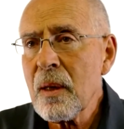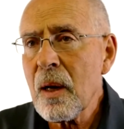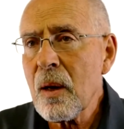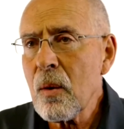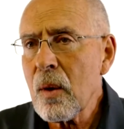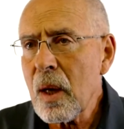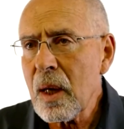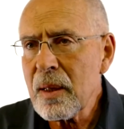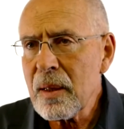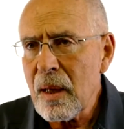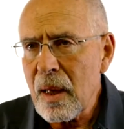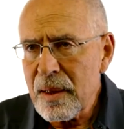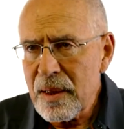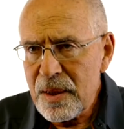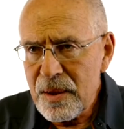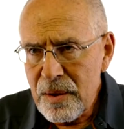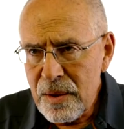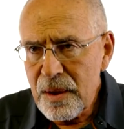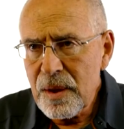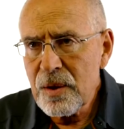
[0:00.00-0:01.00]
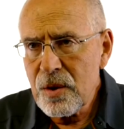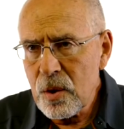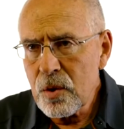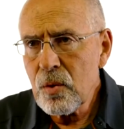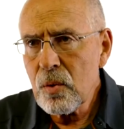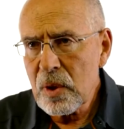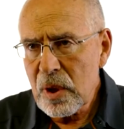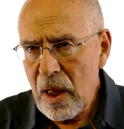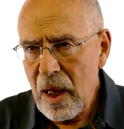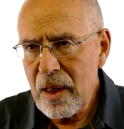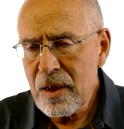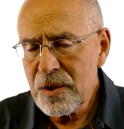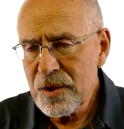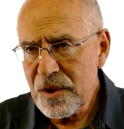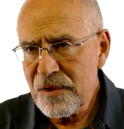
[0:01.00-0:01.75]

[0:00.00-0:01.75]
I didn't need to do a lot of